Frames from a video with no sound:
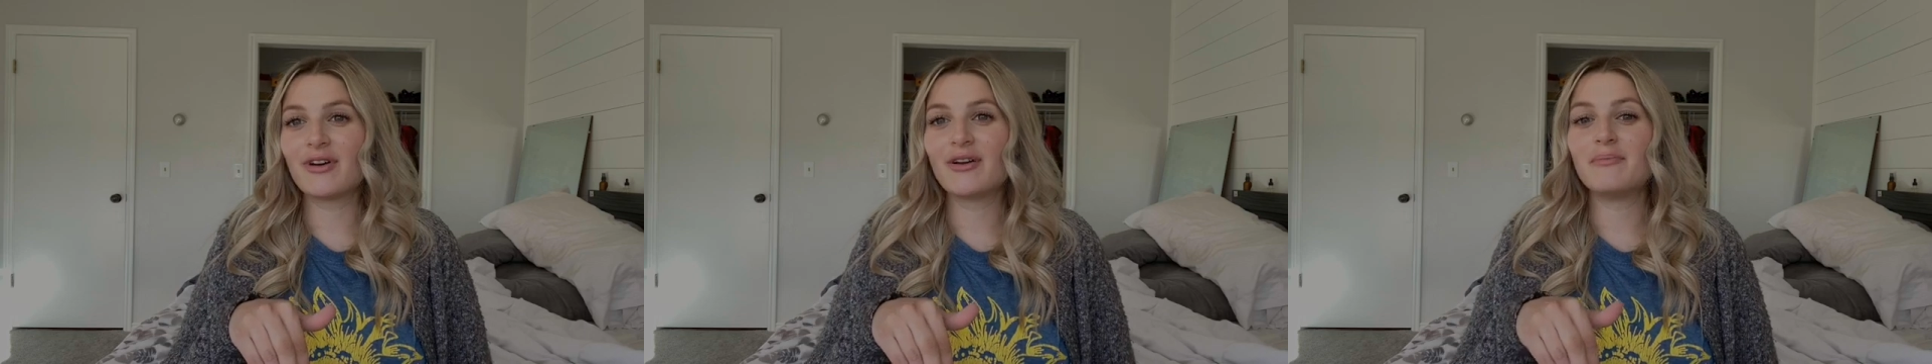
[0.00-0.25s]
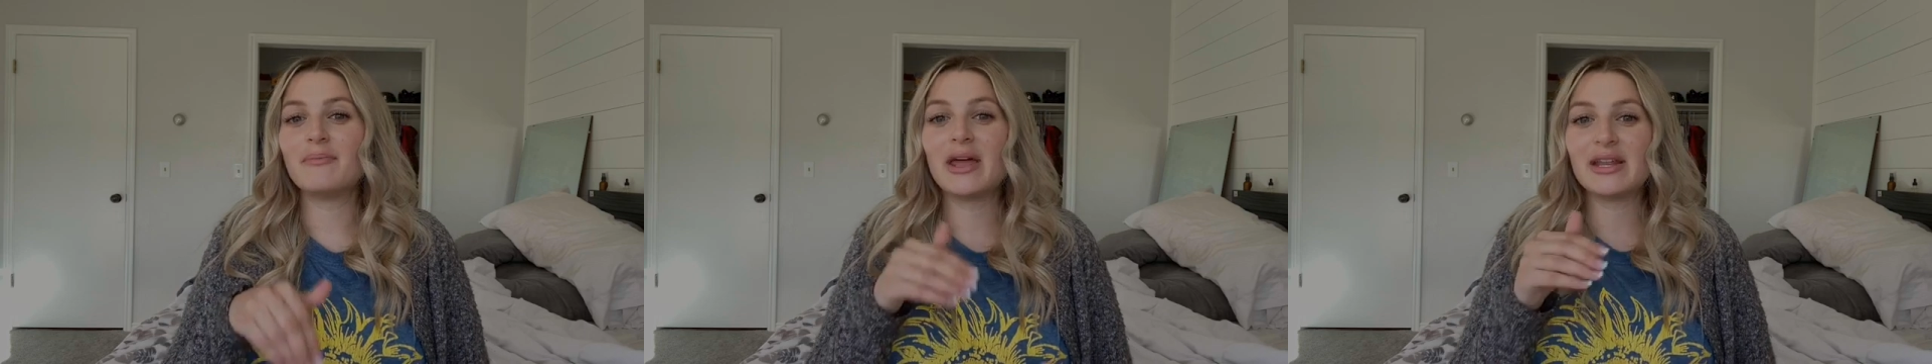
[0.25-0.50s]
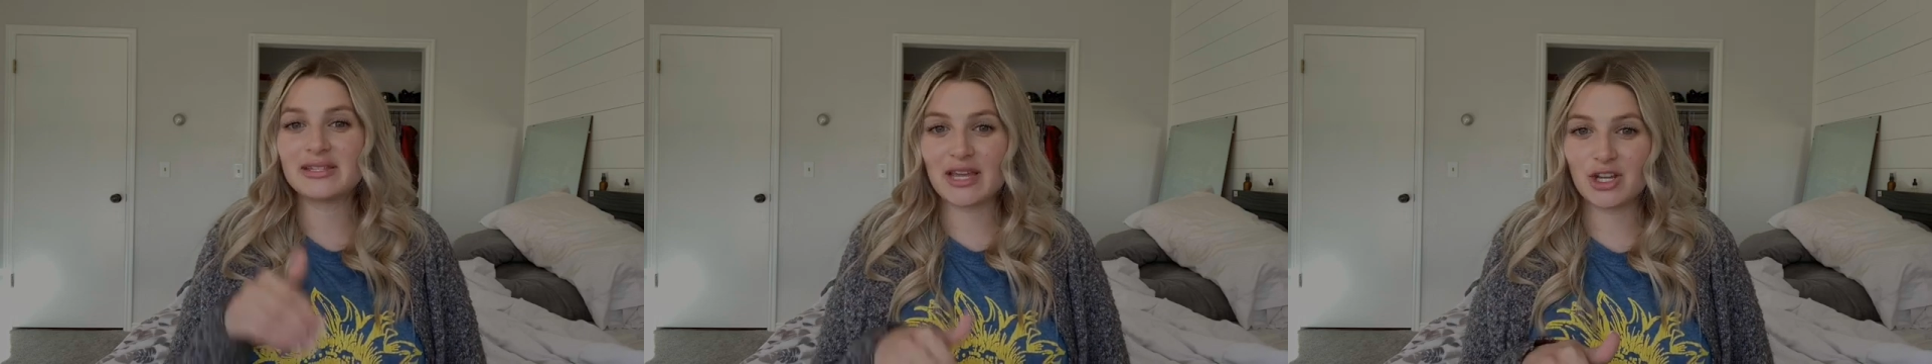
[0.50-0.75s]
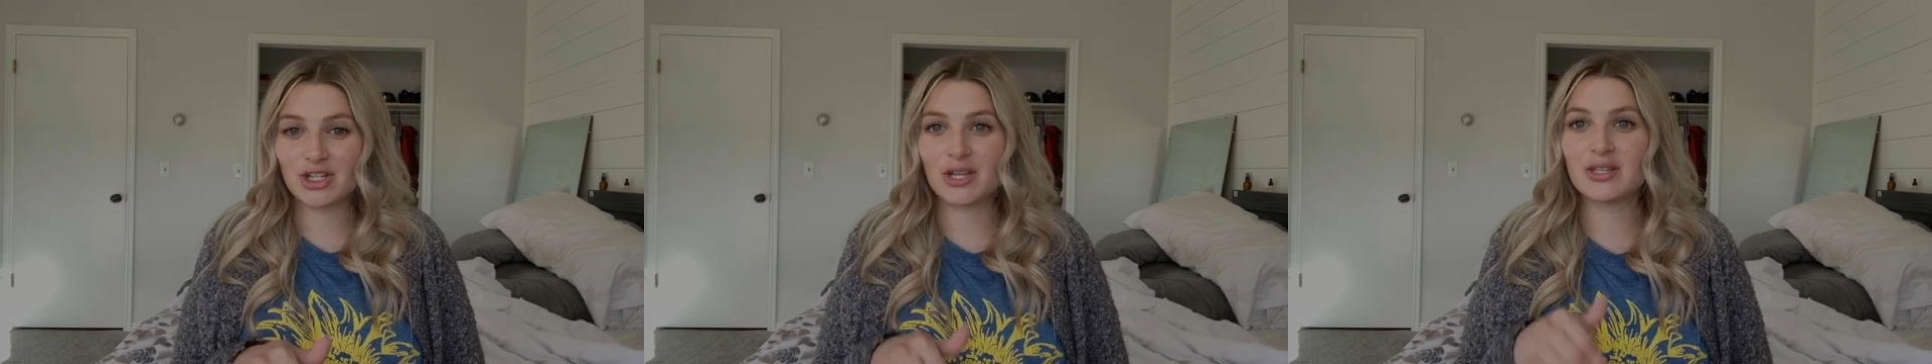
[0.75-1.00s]

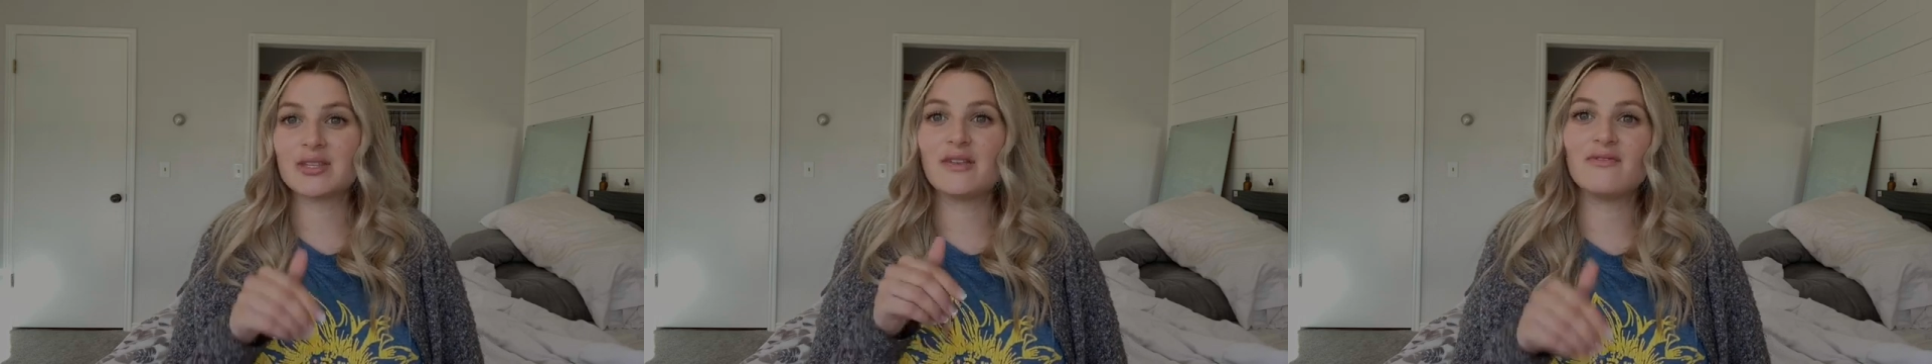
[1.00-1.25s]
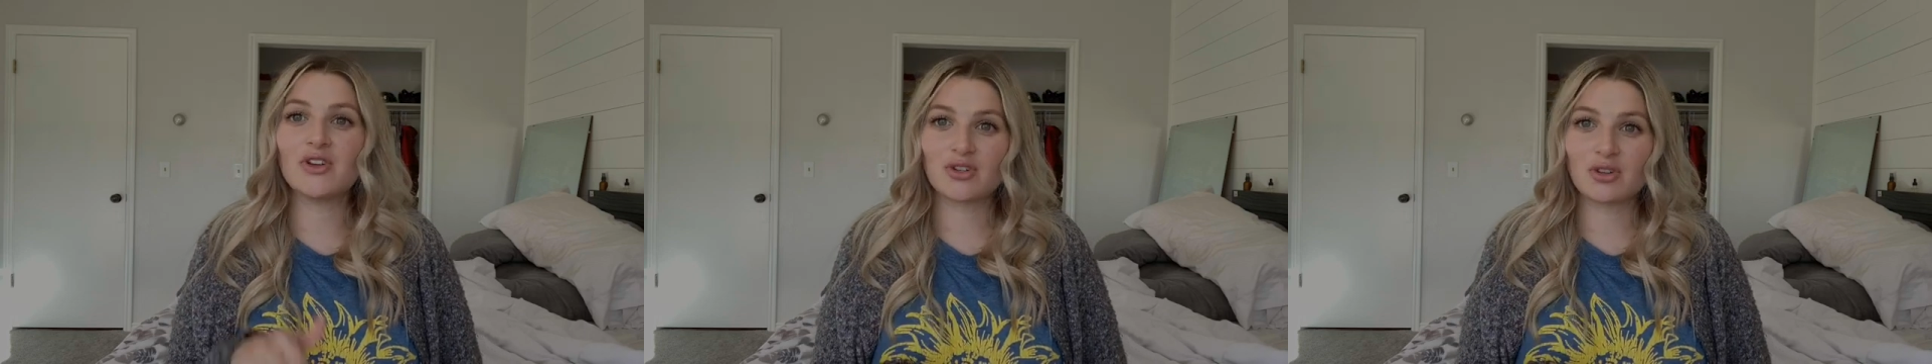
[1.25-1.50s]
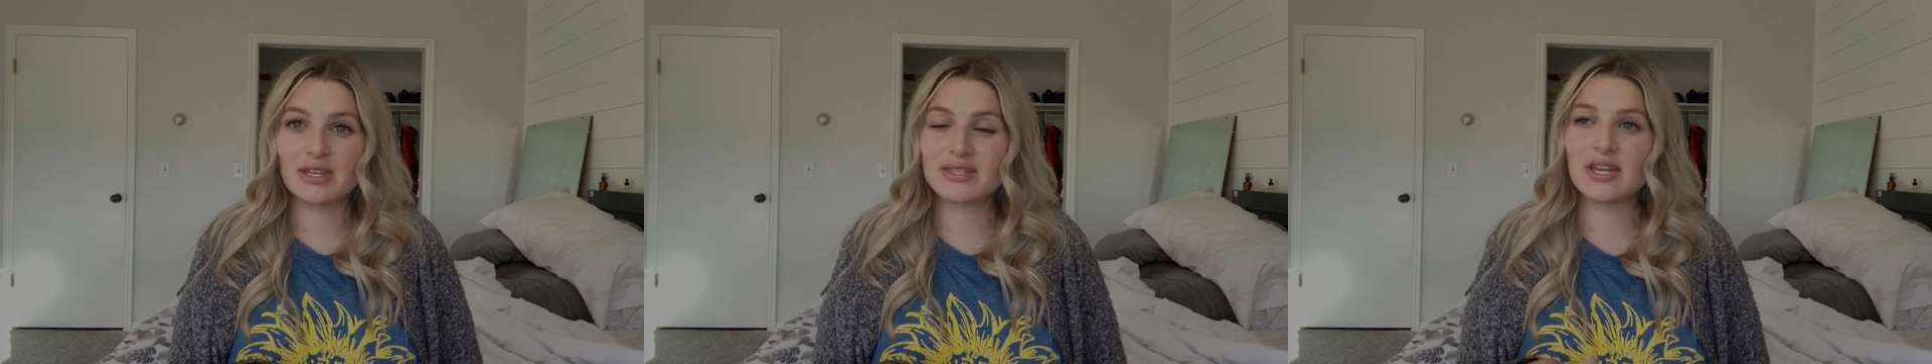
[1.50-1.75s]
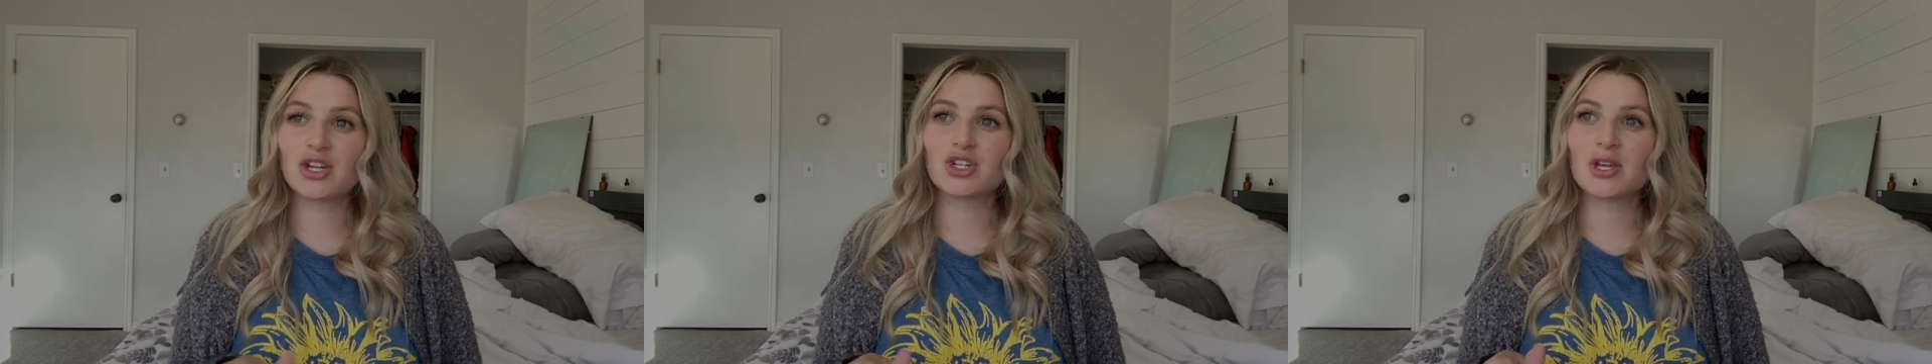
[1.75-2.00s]
meditations and
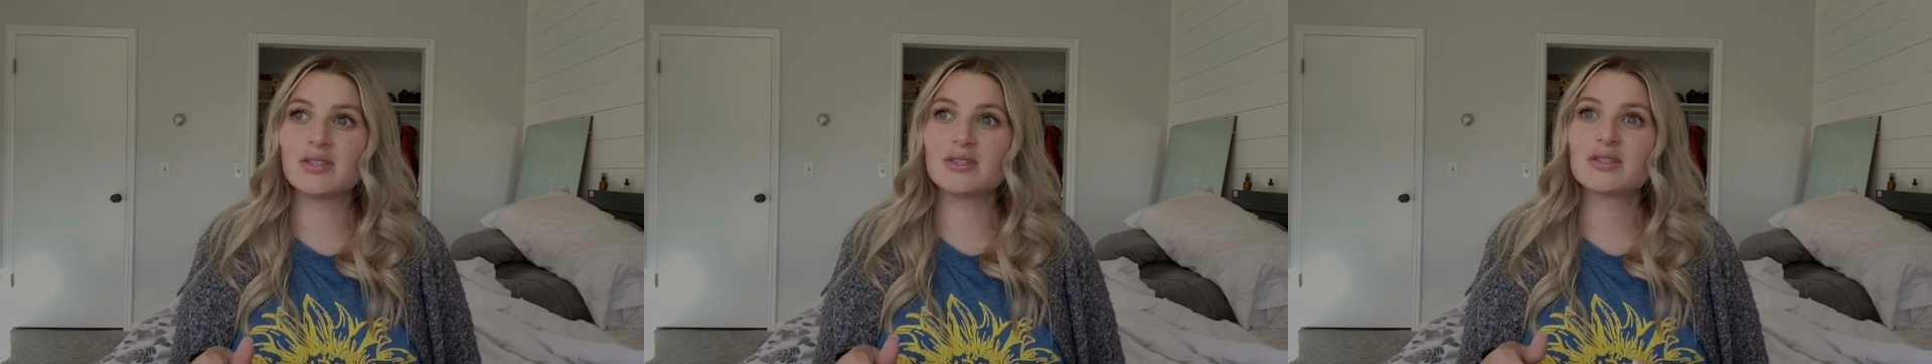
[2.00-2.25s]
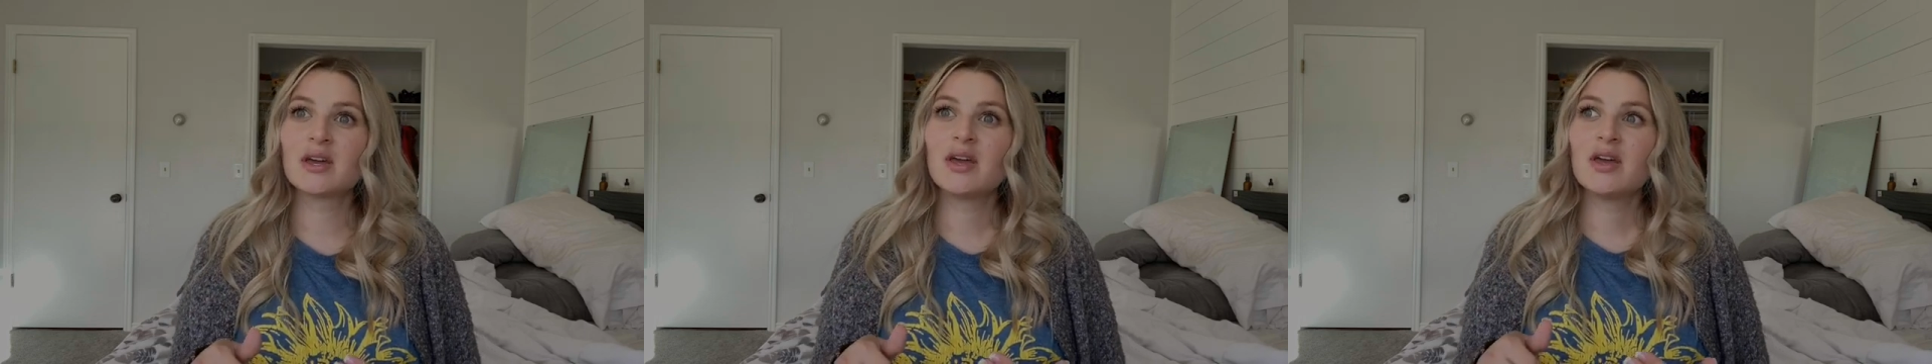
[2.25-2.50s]
visualizations,